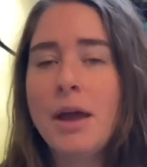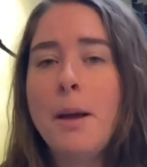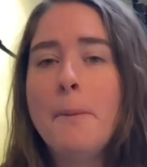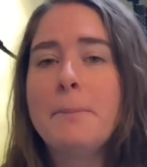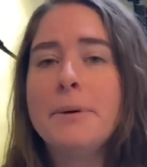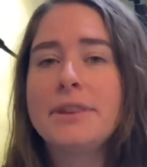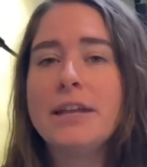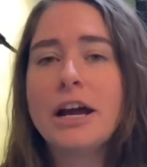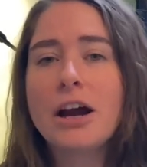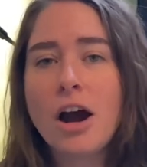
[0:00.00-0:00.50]

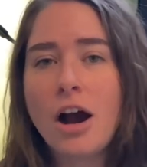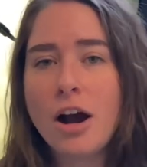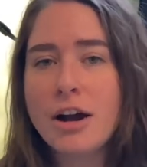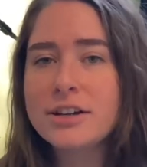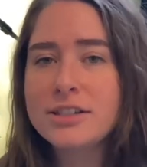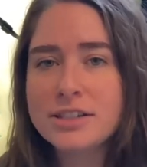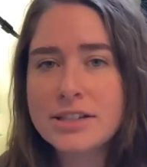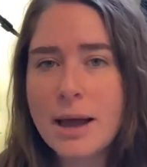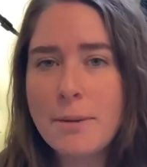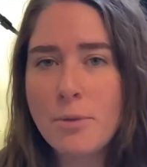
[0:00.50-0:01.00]
But there are
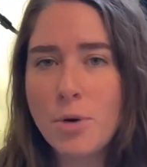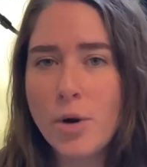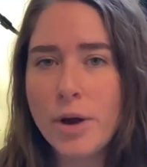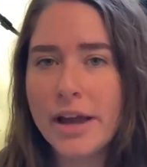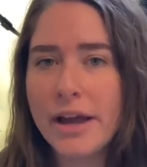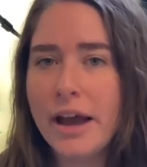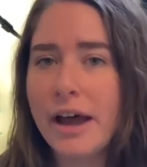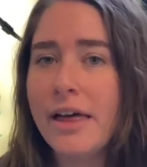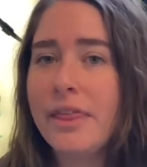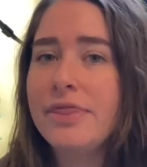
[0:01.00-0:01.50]
some
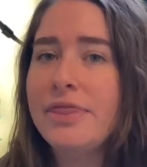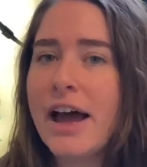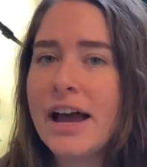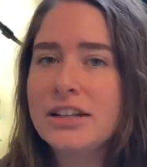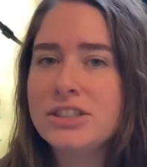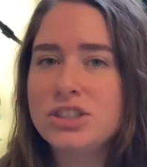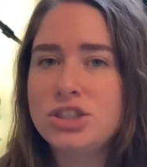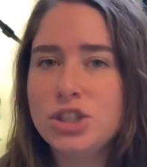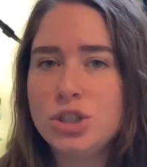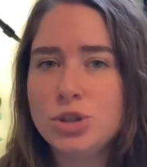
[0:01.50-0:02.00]
Hoya
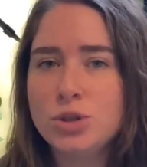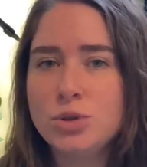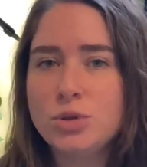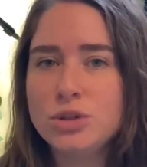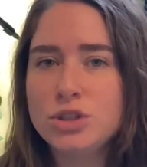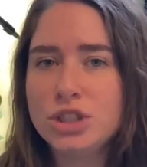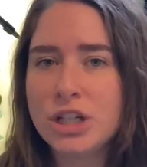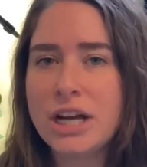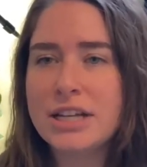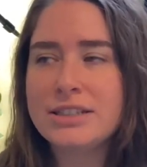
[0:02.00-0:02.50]
that do
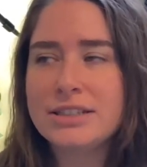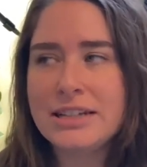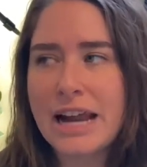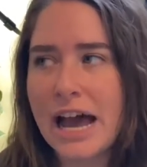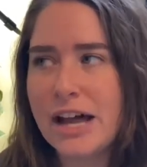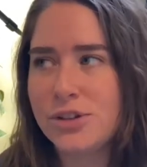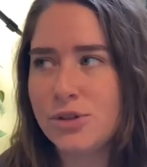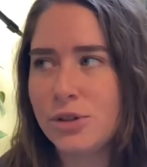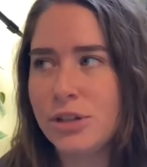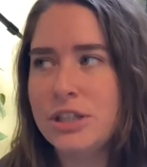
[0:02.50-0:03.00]
just
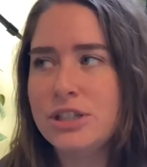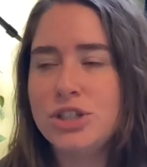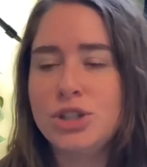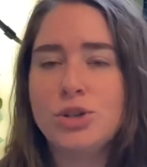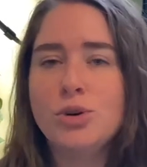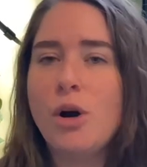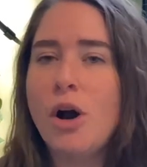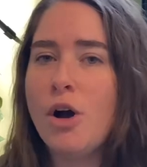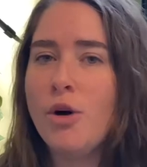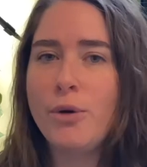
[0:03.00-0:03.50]
naturally
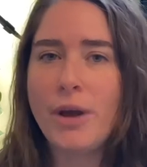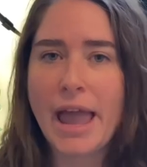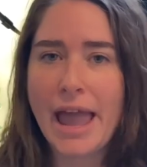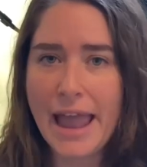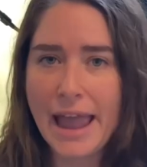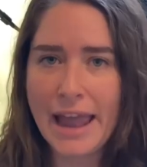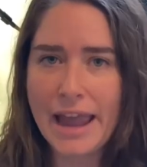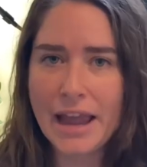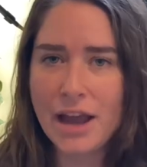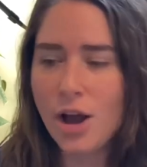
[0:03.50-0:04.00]
do
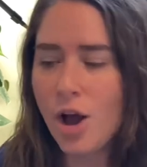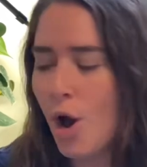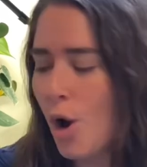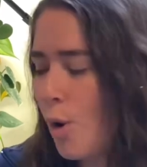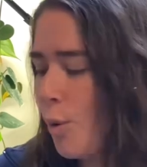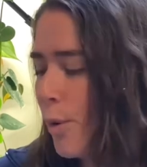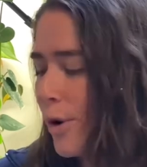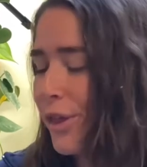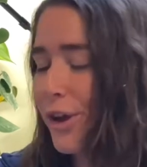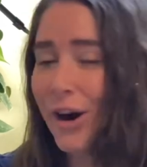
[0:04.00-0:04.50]
okay
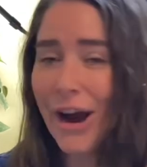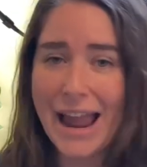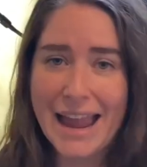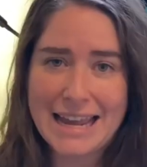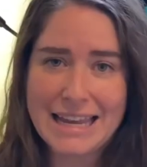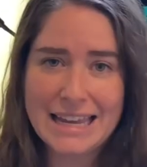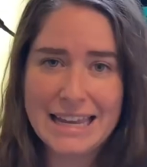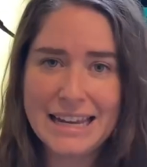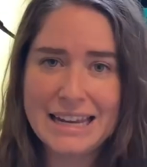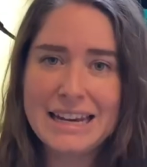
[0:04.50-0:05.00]
when they're
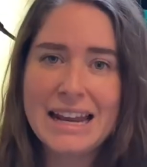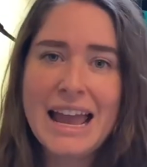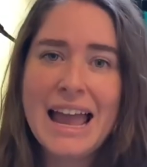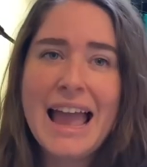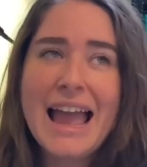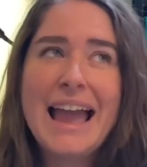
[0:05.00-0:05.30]
hanging,